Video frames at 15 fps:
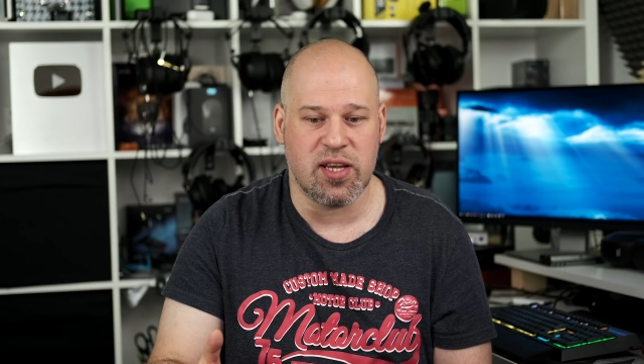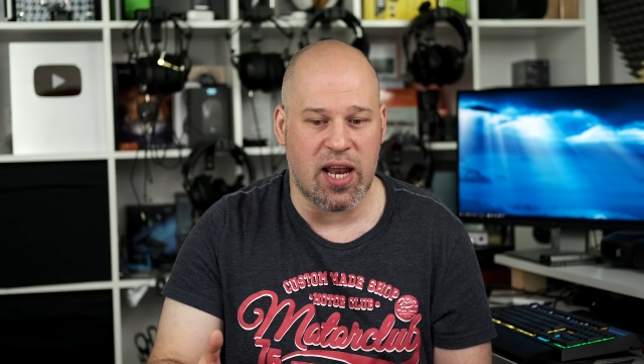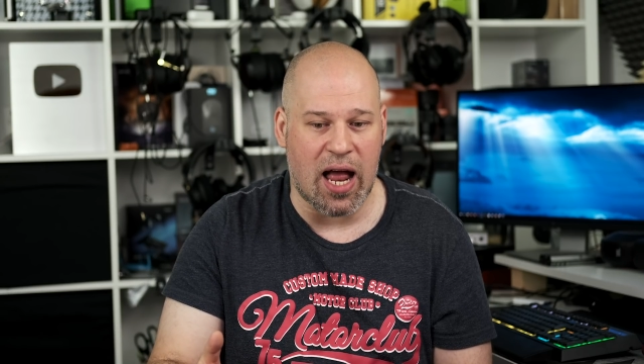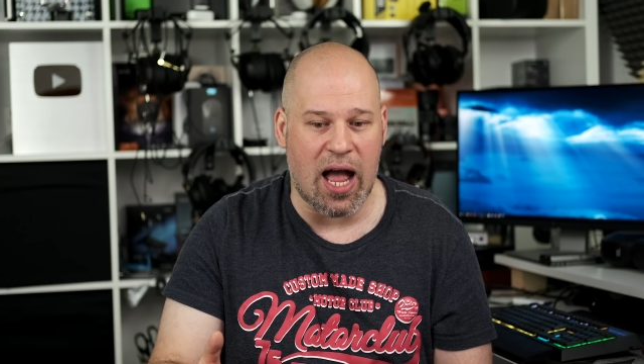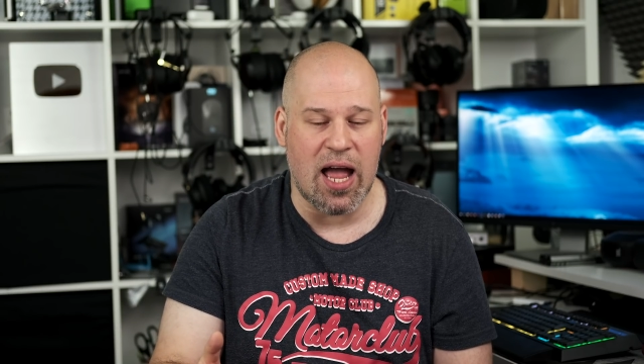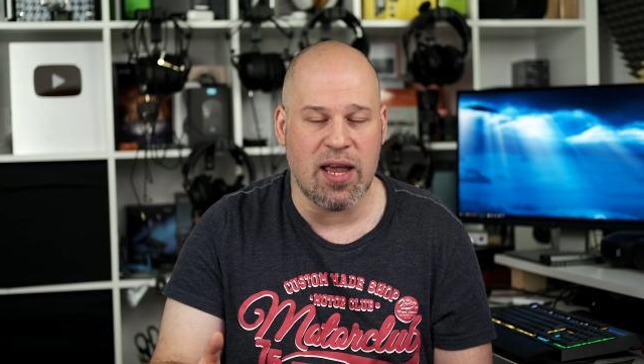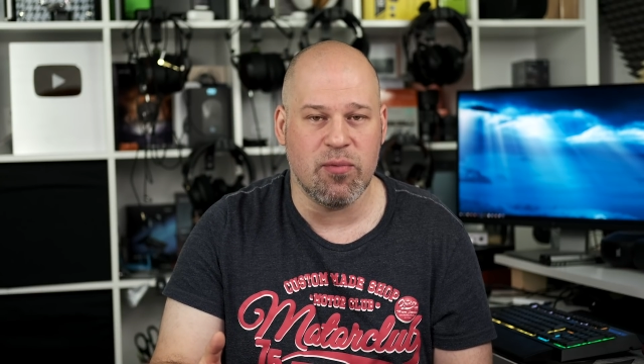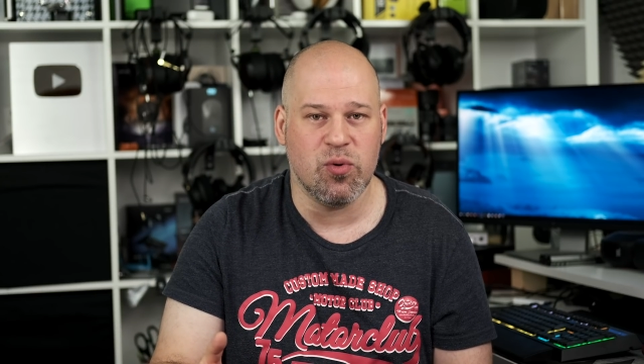and
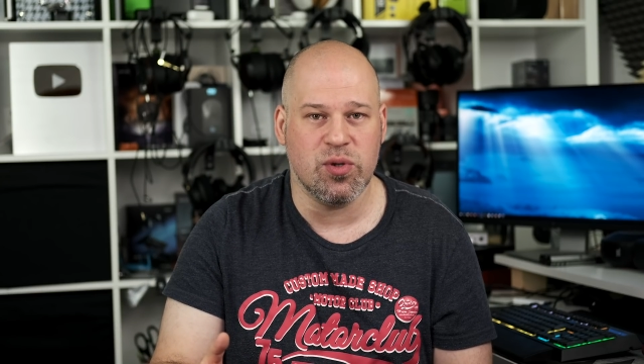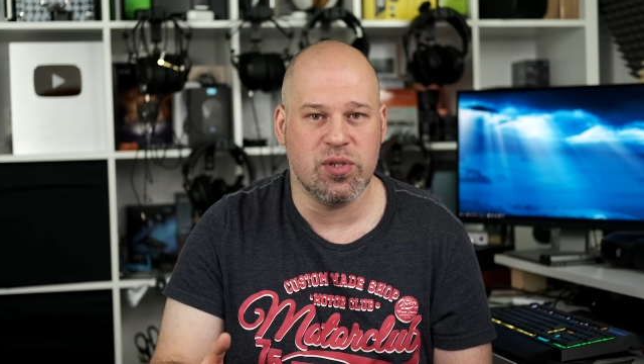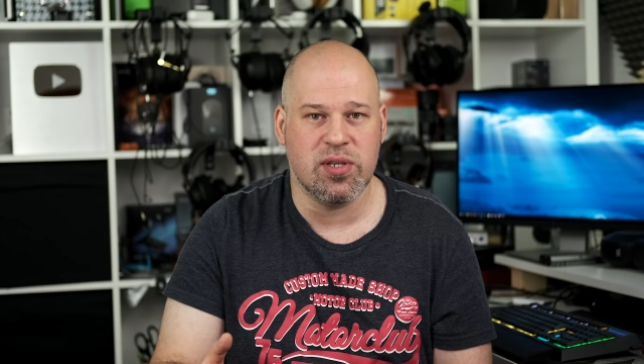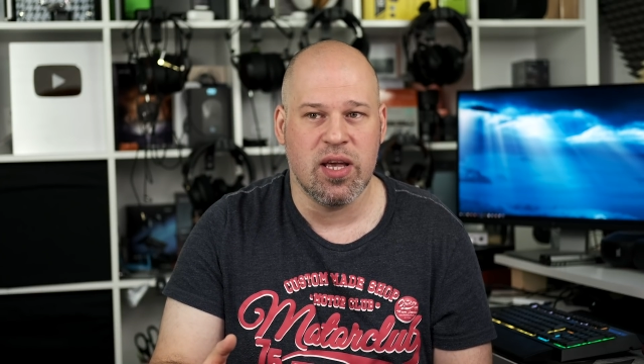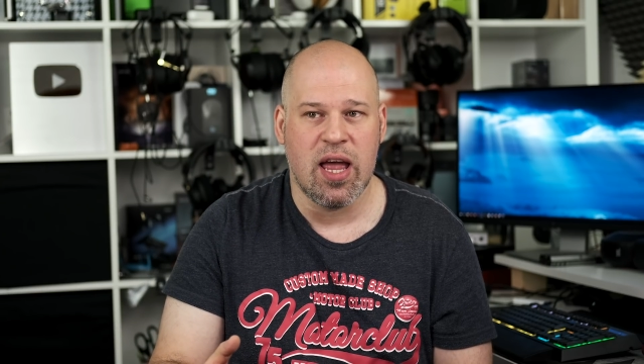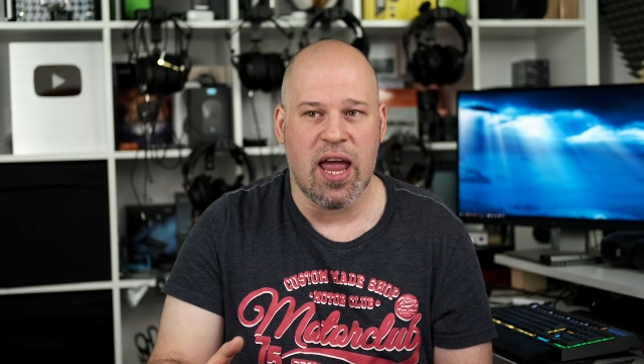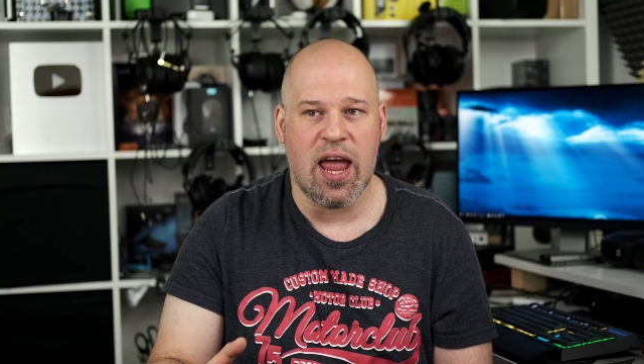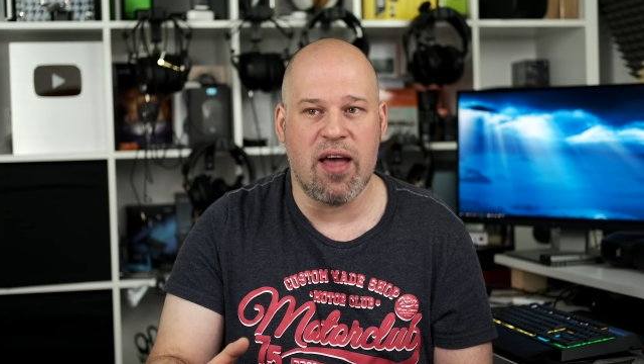i
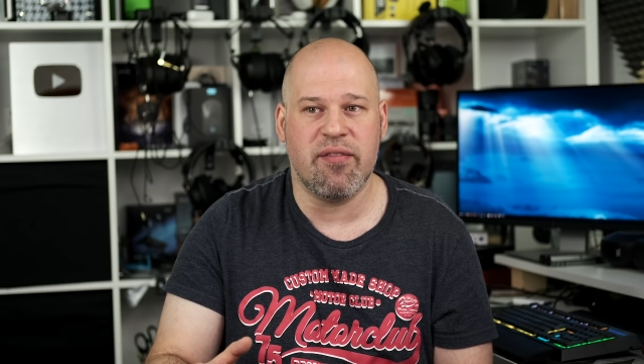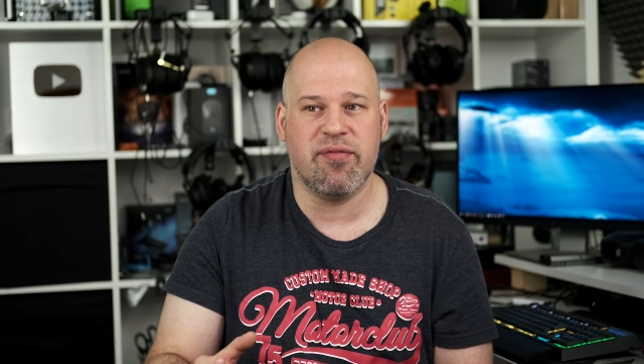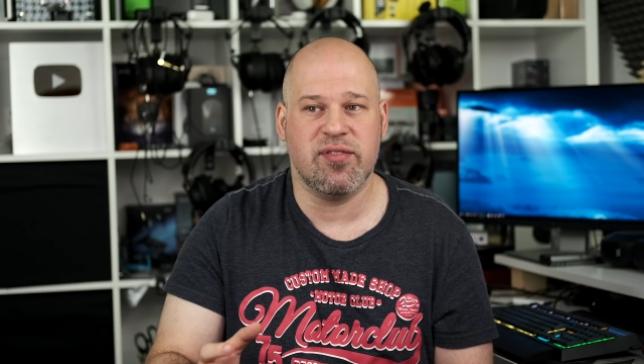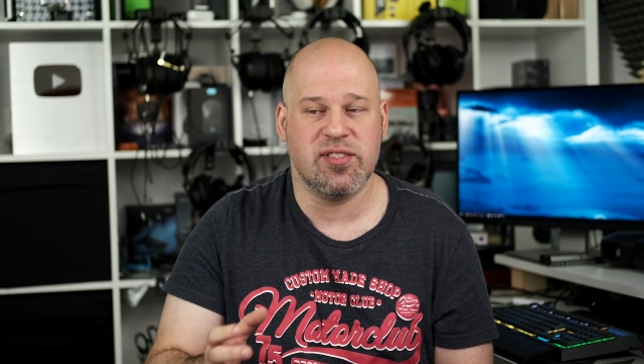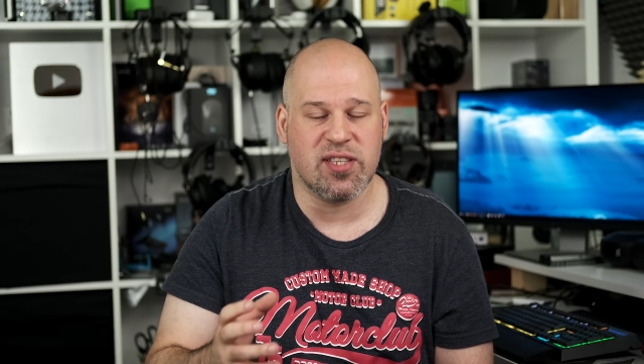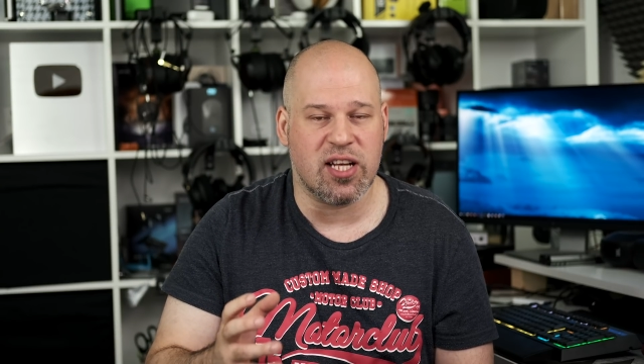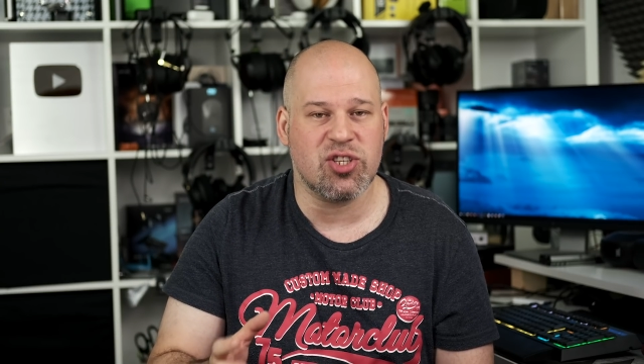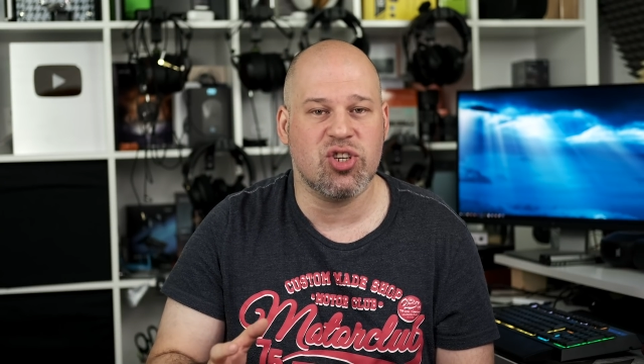would have
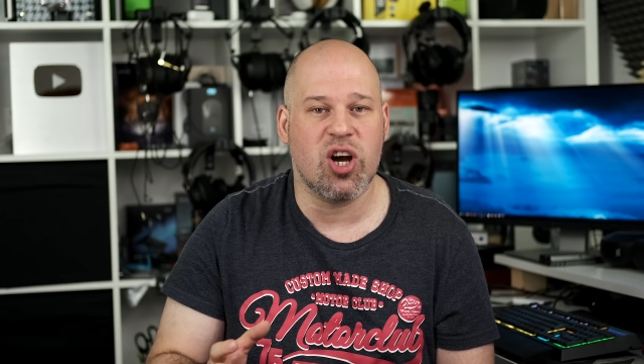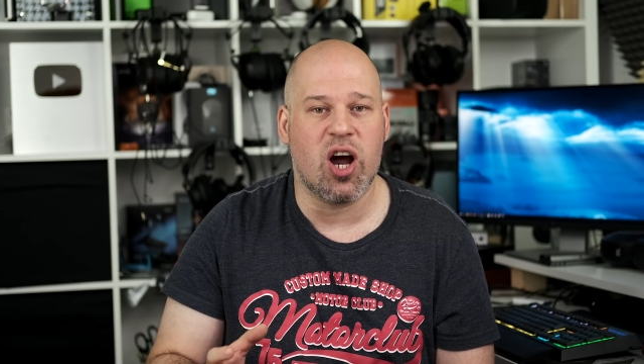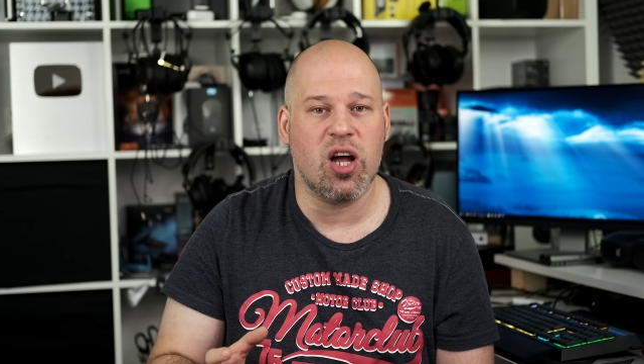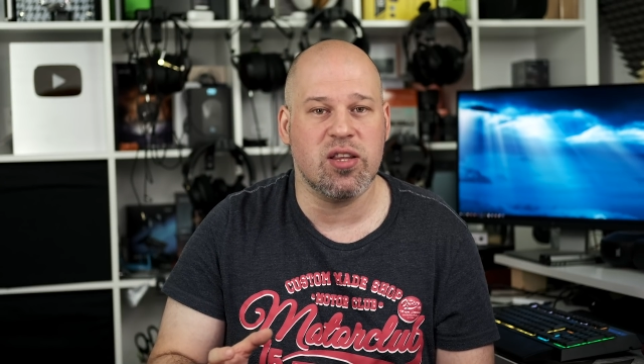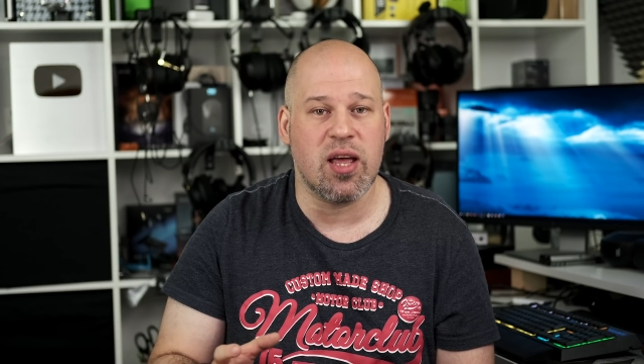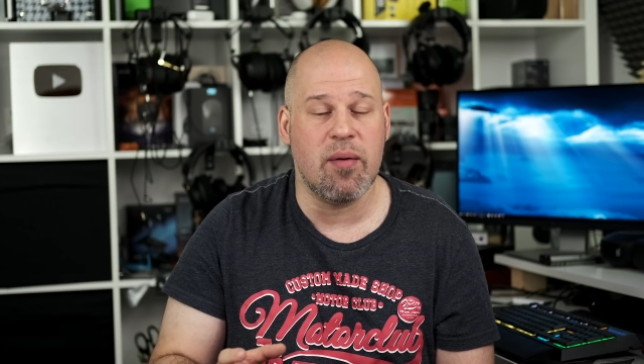such a hard